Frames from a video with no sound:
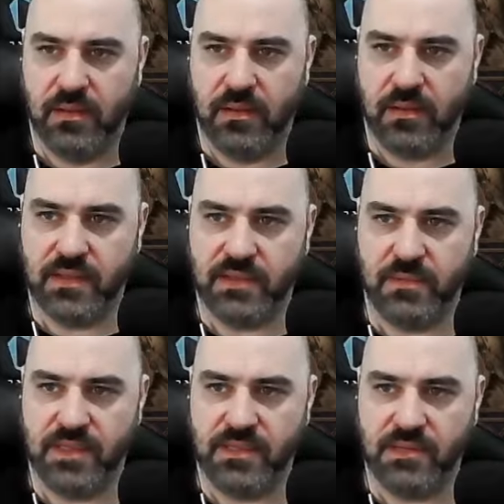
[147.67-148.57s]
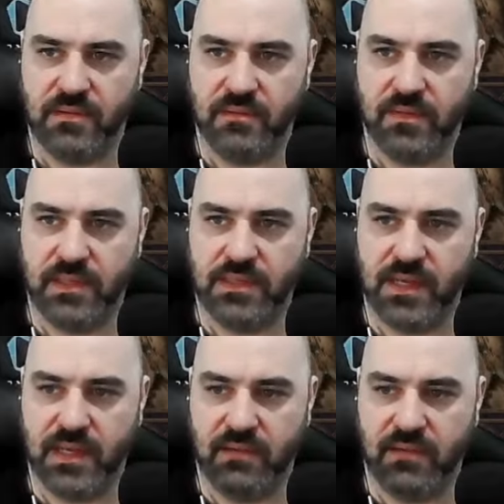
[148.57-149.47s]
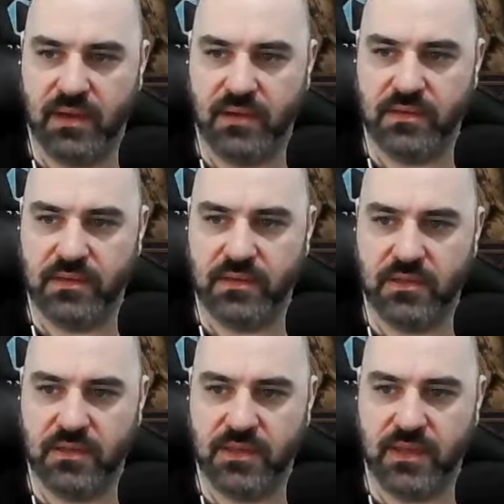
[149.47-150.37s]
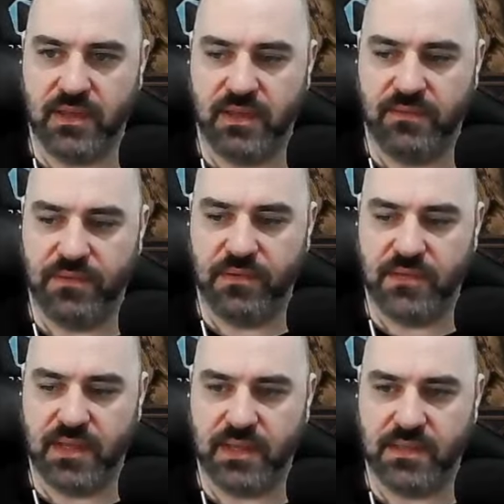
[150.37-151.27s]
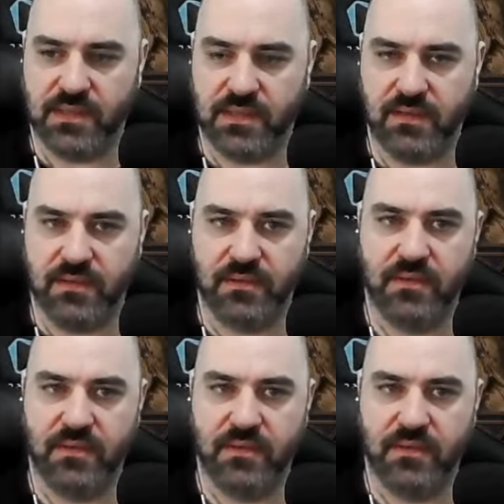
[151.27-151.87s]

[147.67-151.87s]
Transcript: Now some of these really tanky rares could take a few seconds to kill.